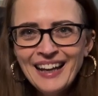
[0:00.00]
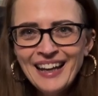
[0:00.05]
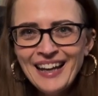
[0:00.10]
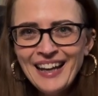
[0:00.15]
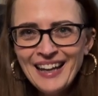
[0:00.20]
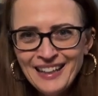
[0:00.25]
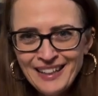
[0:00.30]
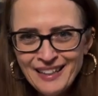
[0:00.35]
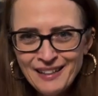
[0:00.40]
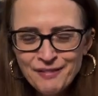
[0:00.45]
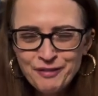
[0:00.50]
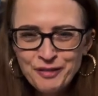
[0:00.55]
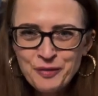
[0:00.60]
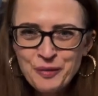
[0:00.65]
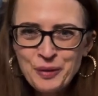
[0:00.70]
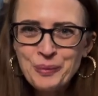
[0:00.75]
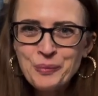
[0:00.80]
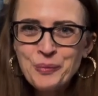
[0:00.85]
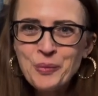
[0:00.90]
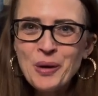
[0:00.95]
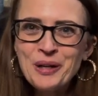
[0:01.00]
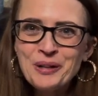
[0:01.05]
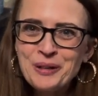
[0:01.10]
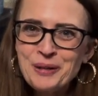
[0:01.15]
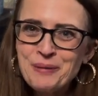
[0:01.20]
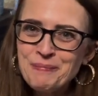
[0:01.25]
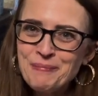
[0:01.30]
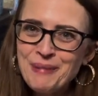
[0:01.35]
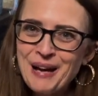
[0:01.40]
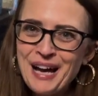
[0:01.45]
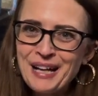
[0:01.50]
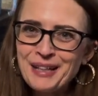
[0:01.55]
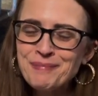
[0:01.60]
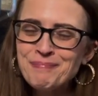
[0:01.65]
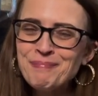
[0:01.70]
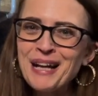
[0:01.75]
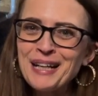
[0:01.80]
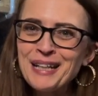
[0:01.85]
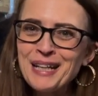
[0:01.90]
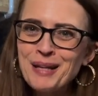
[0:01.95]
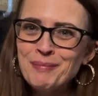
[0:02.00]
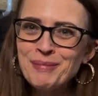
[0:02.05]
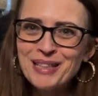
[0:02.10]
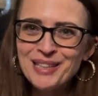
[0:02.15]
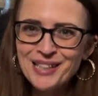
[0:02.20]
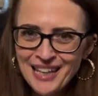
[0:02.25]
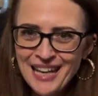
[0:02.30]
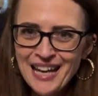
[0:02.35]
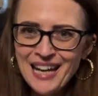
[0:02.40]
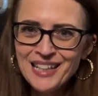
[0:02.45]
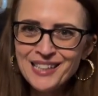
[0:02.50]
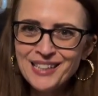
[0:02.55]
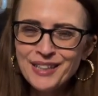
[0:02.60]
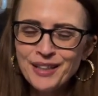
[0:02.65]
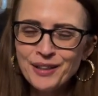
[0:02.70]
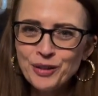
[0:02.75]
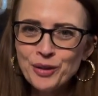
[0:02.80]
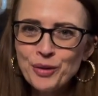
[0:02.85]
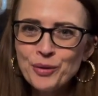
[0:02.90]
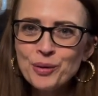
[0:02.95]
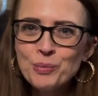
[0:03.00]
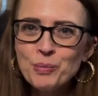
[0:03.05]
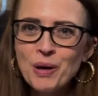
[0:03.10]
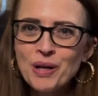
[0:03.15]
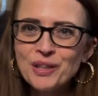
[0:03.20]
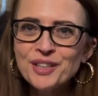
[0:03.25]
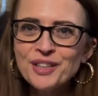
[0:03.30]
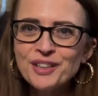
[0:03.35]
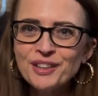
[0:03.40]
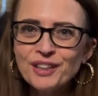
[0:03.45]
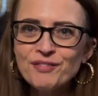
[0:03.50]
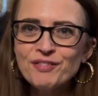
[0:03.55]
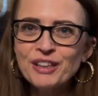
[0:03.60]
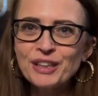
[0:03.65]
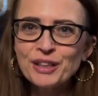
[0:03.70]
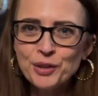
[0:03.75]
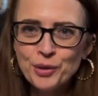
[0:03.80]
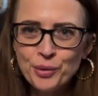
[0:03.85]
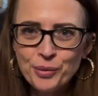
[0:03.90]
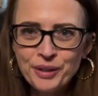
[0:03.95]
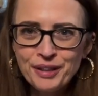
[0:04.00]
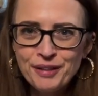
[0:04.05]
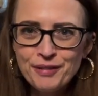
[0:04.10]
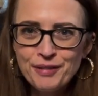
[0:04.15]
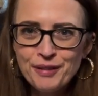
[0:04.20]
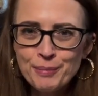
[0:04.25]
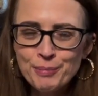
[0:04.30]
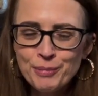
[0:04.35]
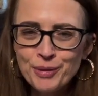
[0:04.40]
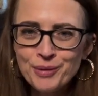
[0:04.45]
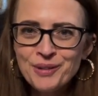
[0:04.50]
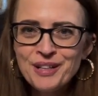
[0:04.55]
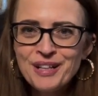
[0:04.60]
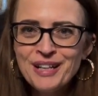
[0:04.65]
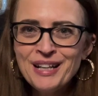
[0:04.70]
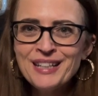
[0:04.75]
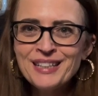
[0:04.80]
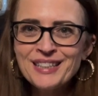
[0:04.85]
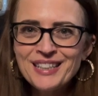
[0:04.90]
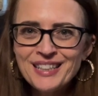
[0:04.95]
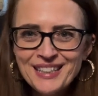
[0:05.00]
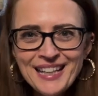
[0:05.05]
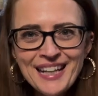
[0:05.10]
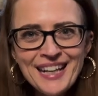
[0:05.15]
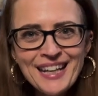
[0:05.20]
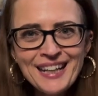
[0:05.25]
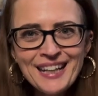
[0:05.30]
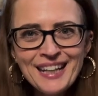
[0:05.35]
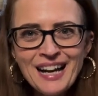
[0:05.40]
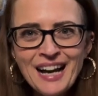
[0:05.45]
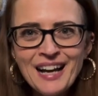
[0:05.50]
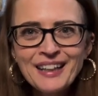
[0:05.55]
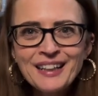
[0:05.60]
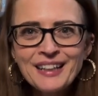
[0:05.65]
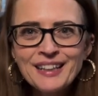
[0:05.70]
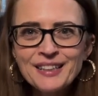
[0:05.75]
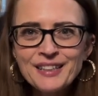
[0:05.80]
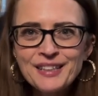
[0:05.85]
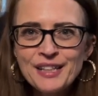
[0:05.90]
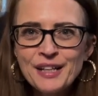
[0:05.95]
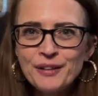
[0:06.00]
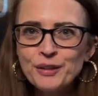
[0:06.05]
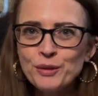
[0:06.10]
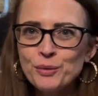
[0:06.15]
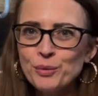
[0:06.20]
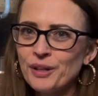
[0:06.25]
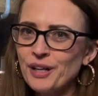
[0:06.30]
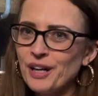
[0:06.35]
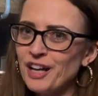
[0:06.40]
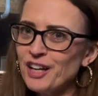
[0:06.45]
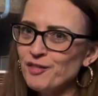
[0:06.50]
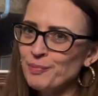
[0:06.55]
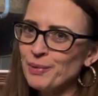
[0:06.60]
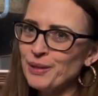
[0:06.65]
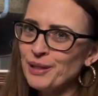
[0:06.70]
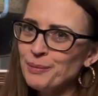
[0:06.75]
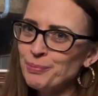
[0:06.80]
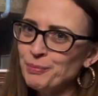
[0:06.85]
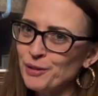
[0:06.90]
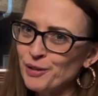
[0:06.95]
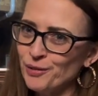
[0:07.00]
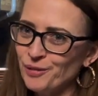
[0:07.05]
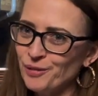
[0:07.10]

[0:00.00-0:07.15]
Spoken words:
Hey everyone, welcome back. My name is Cassie and you're watching the Victorian Thimble. Today, I'm going to tell you what I've been up to